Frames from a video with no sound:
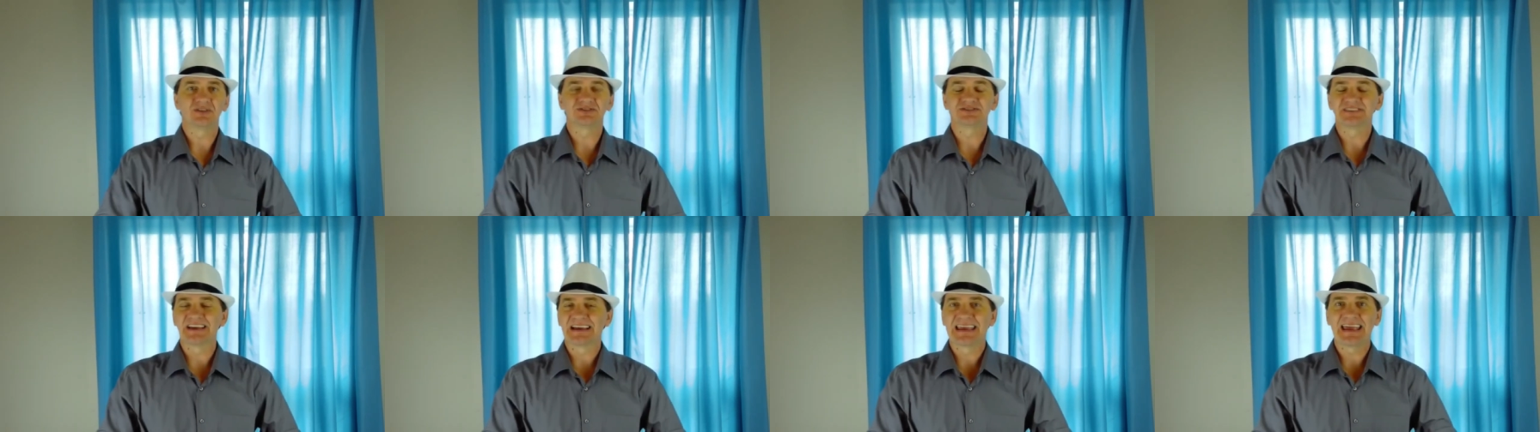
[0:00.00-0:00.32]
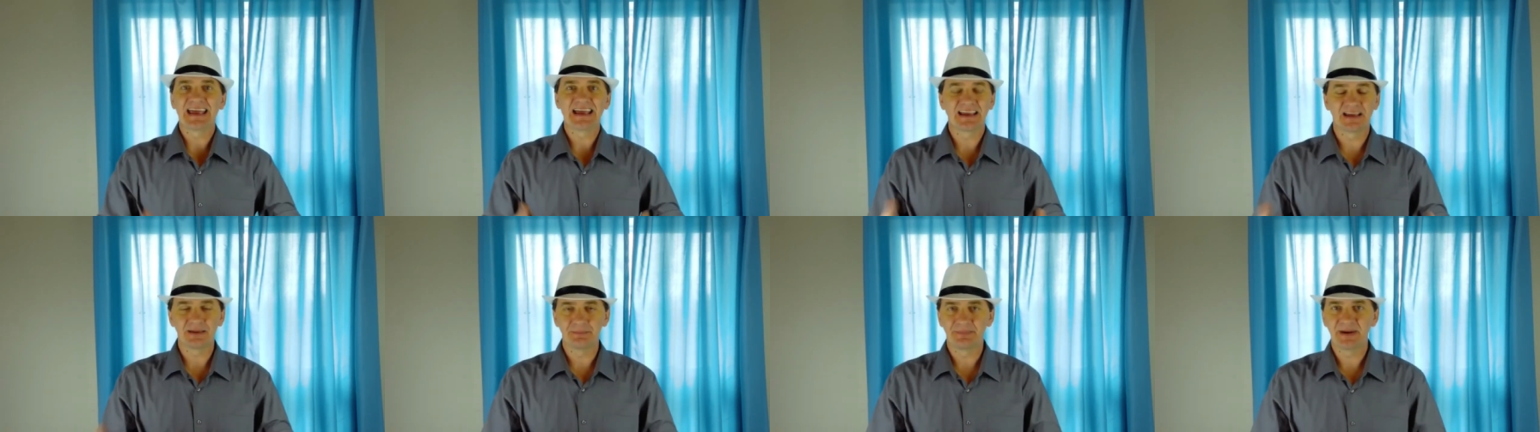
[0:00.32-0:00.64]
I can't
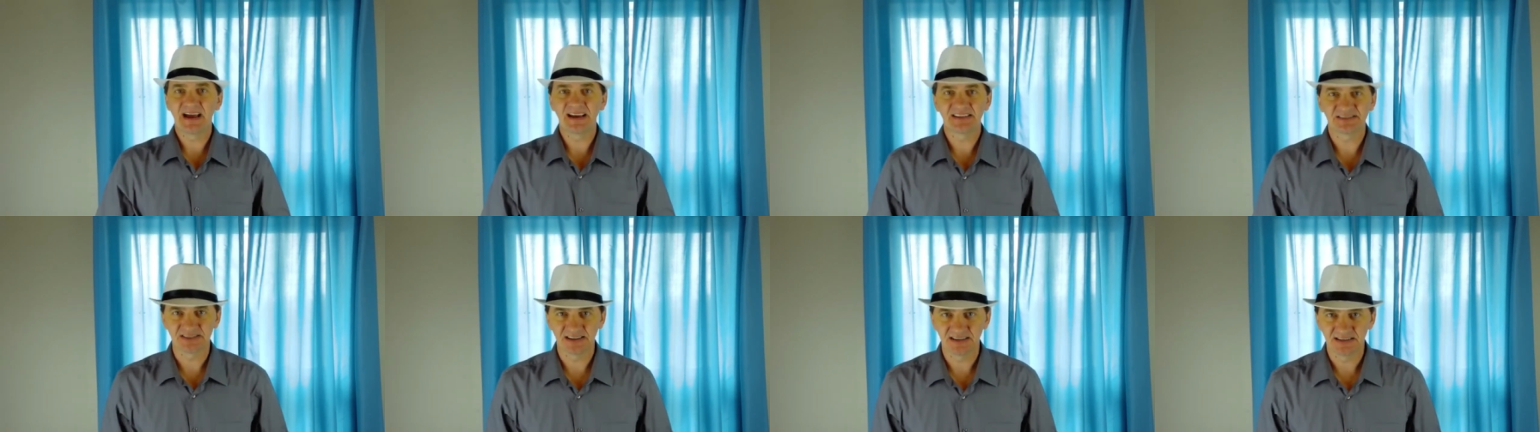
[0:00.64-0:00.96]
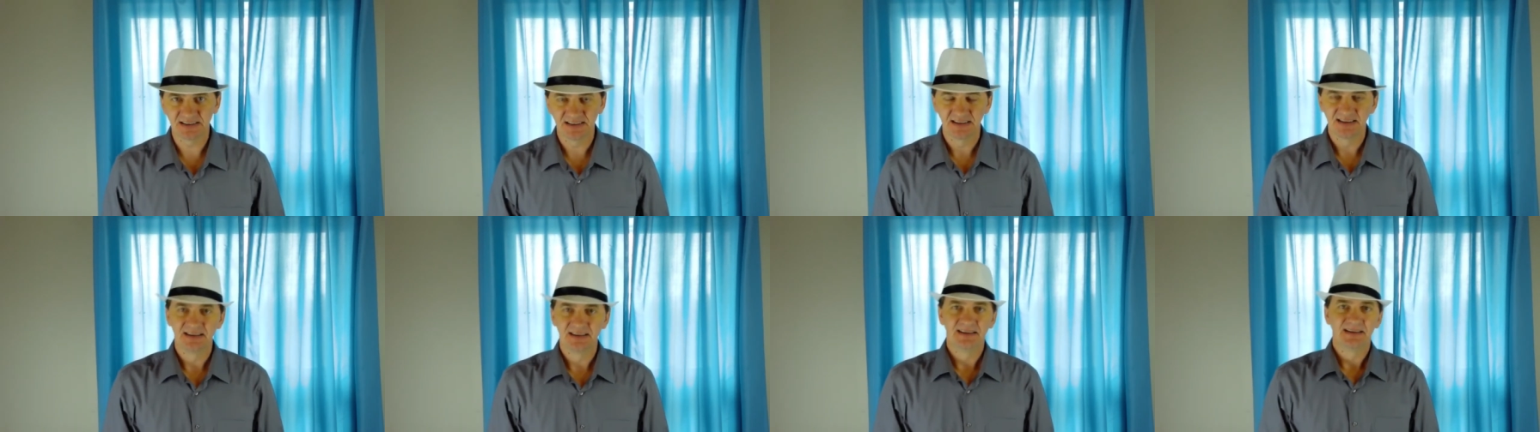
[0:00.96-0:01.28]
get past it.
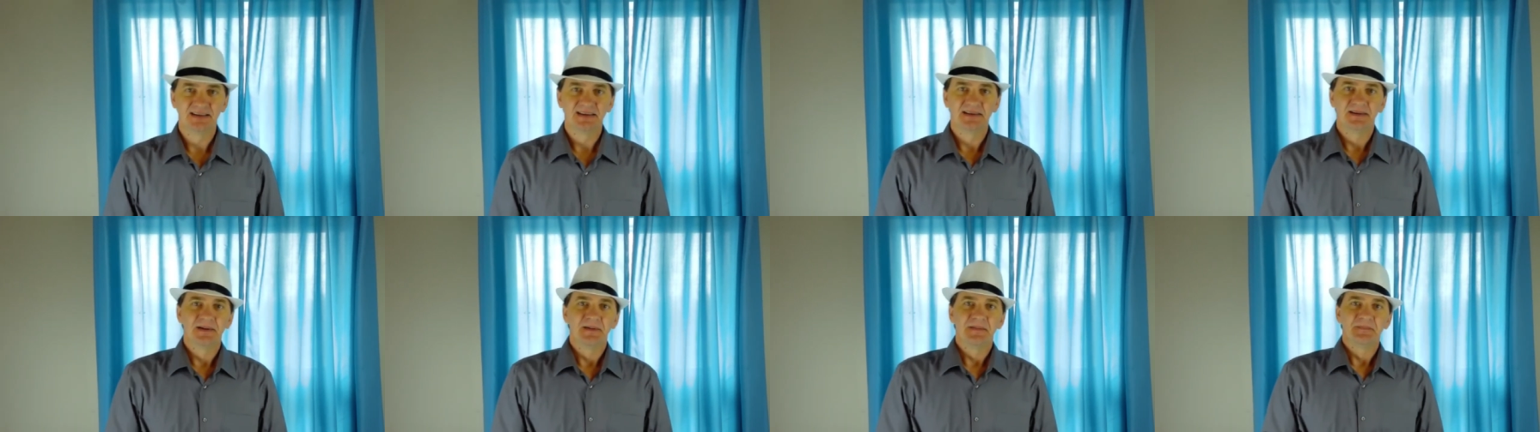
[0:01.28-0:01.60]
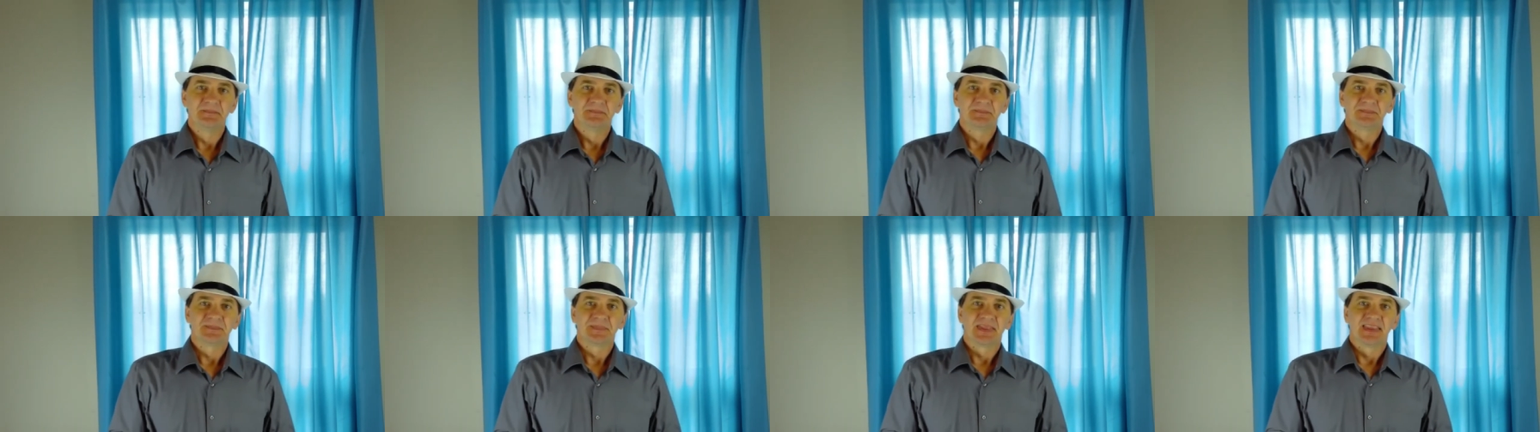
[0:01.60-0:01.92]

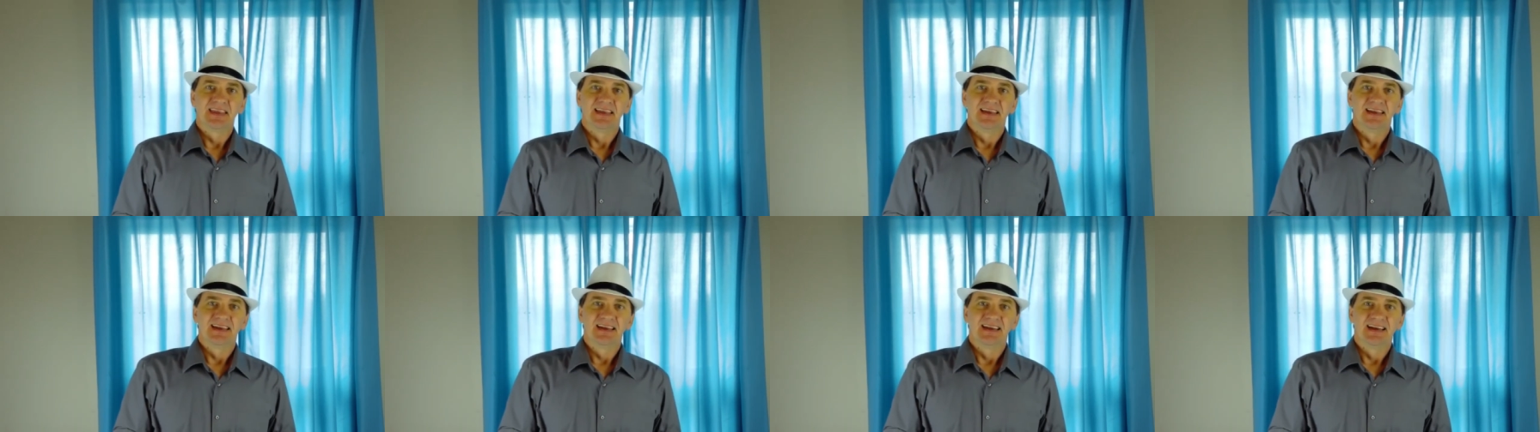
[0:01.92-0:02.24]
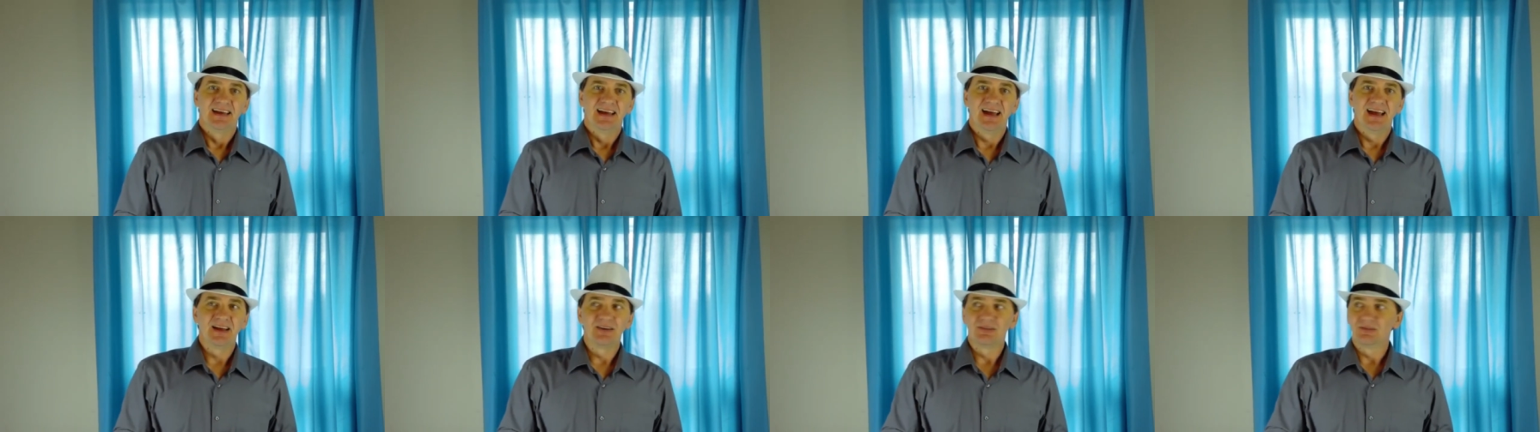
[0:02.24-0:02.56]

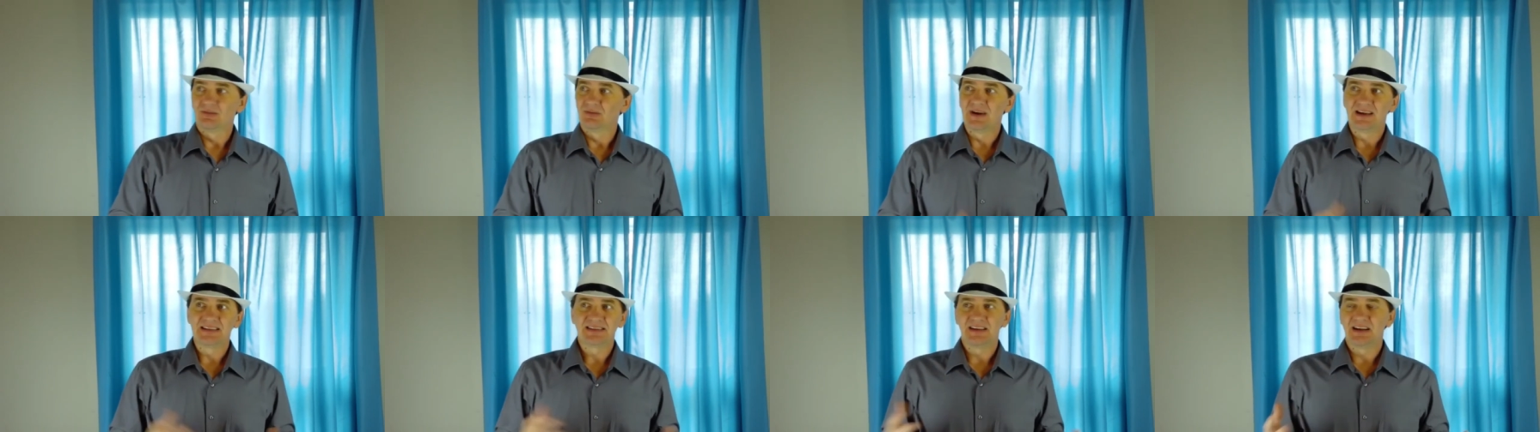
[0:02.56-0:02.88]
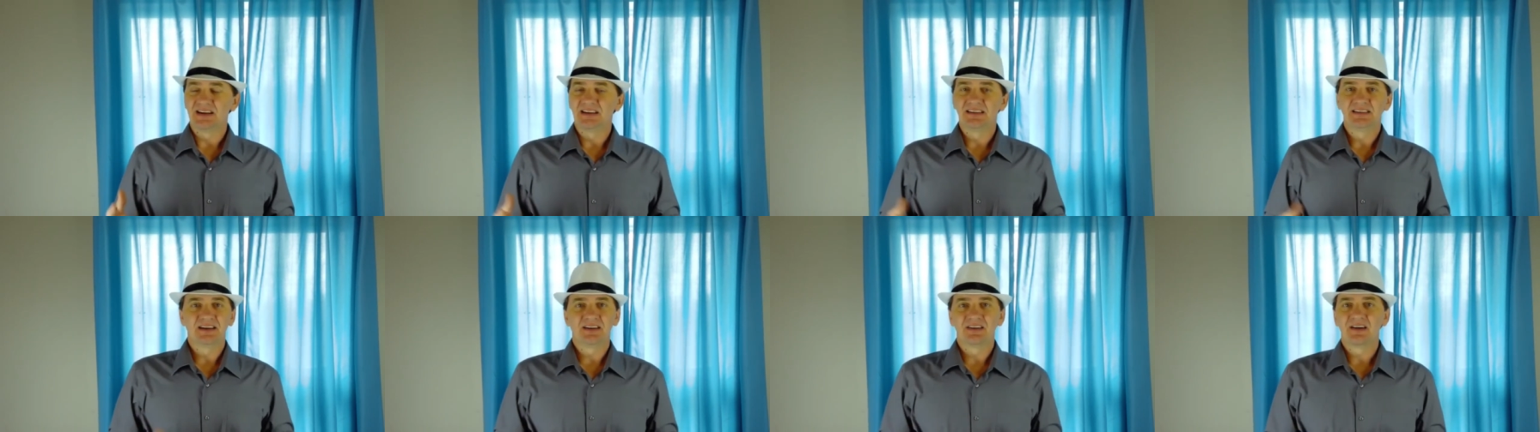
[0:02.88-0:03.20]
And right then
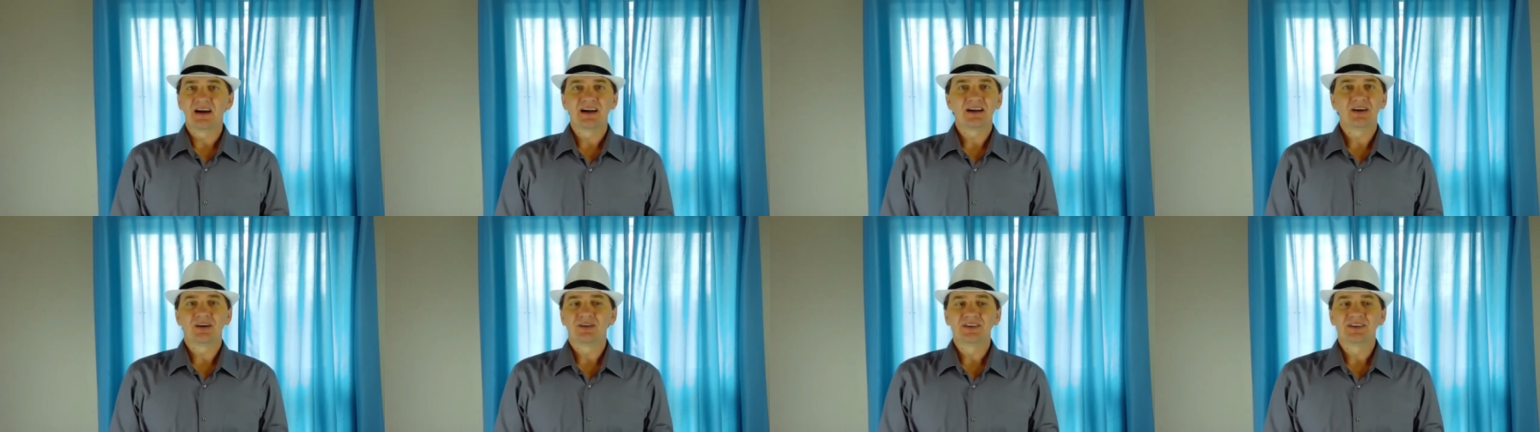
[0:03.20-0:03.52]
and there, I already